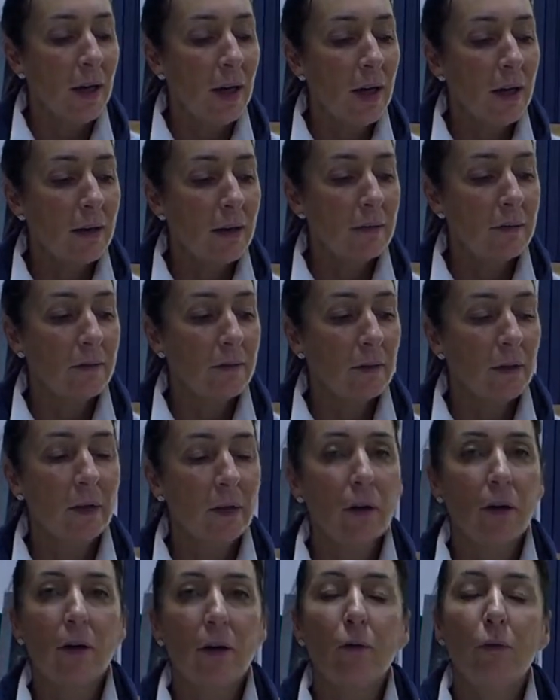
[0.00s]
as
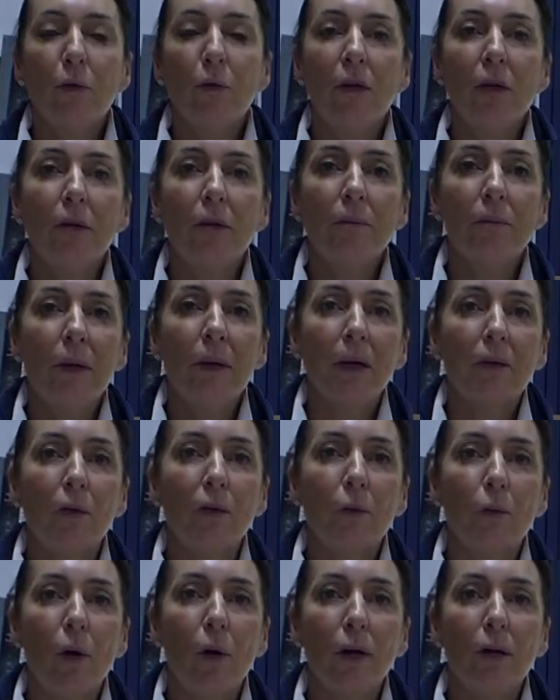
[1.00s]
we make
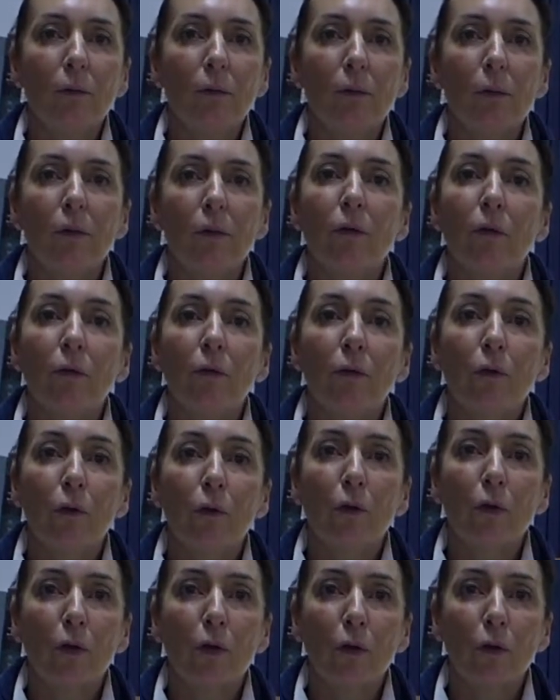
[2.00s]
the wine with a
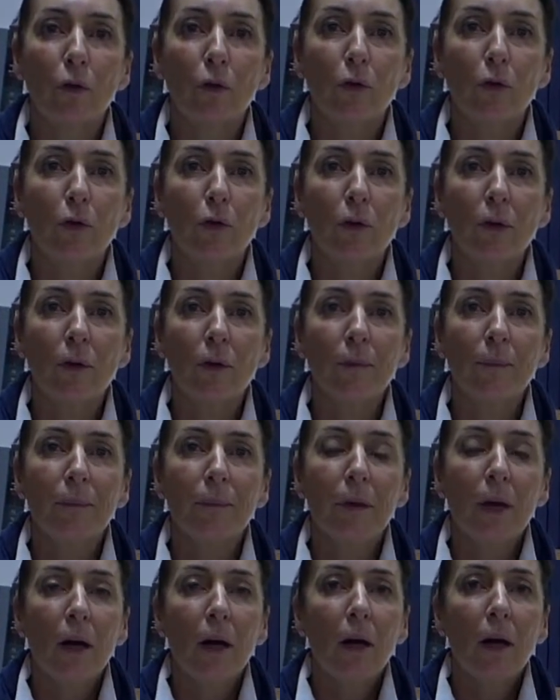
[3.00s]
full cluster,
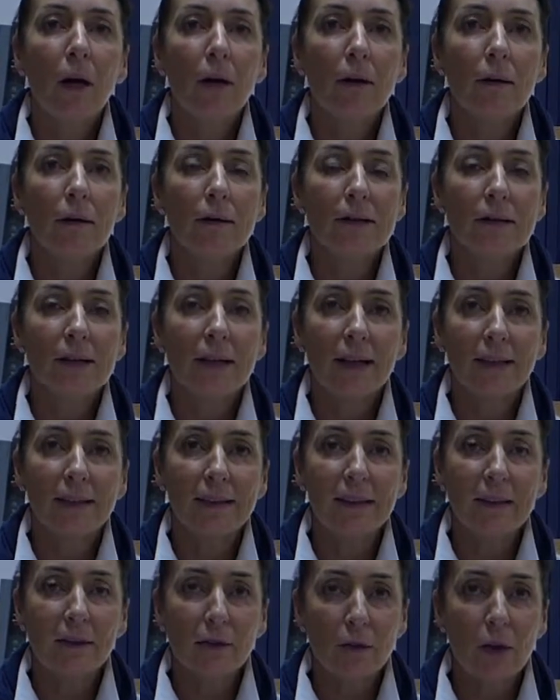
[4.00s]

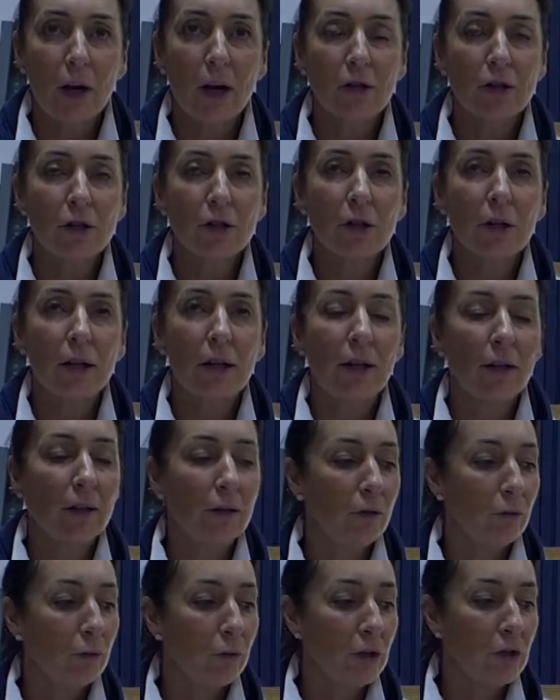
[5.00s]
slightly crushed,
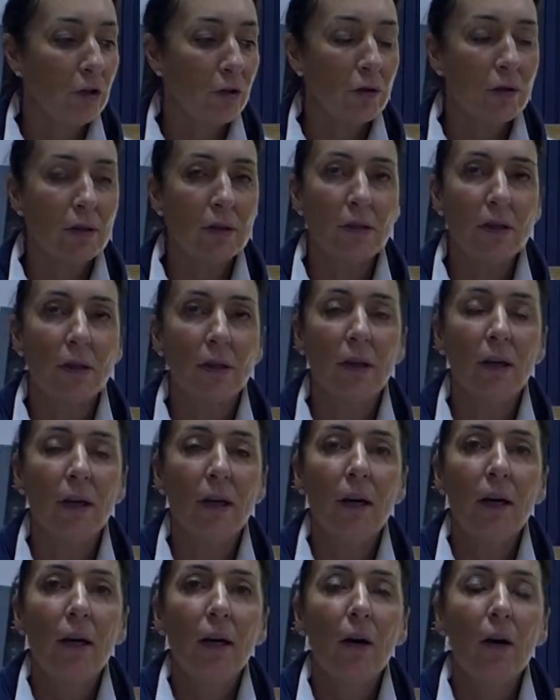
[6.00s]
and we just
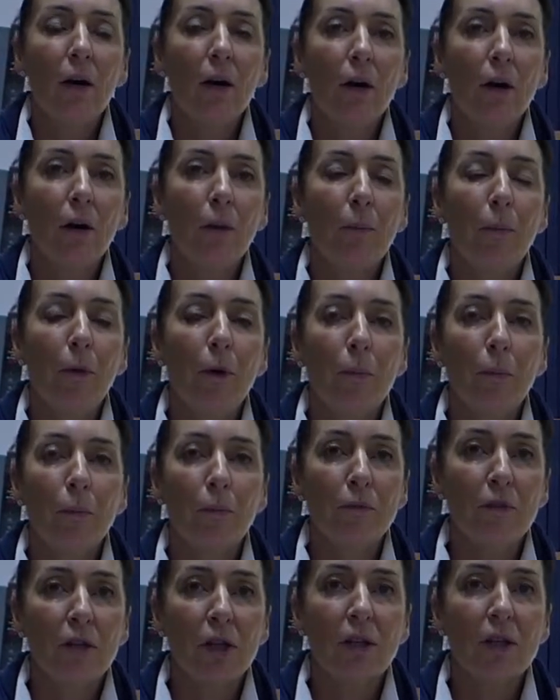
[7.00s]

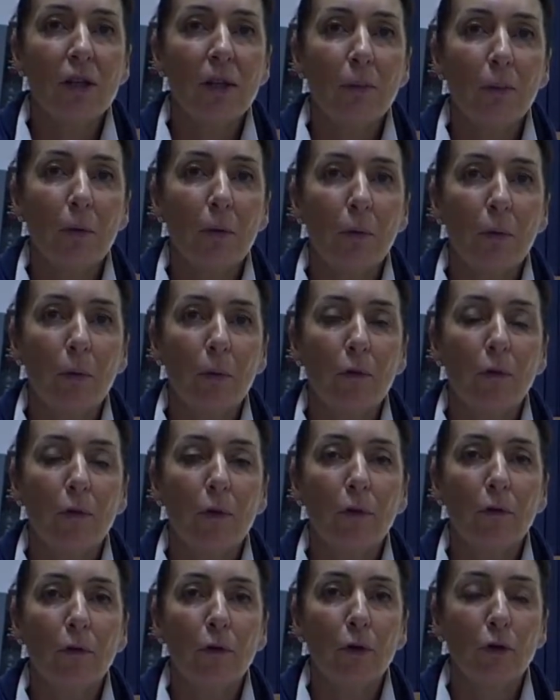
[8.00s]
gently pump
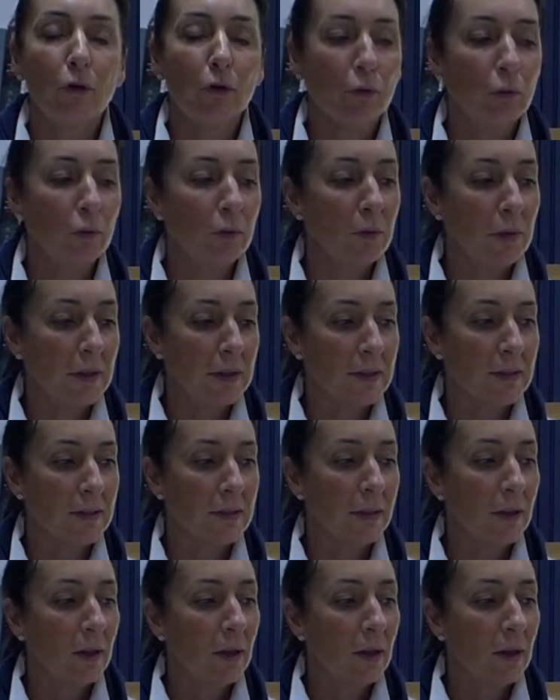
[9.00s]
over for 2 weeks.